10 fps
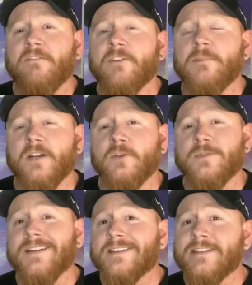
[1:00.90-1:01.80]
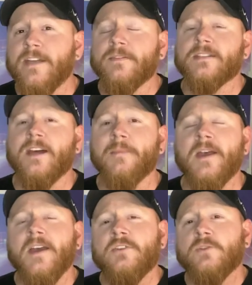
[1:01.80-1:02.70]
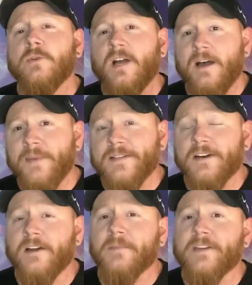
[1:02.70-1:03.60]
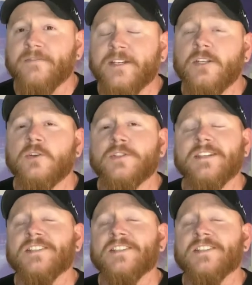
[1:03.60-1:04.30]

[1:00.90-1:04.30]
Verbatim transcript: everybody who does take the time to comment on my videos,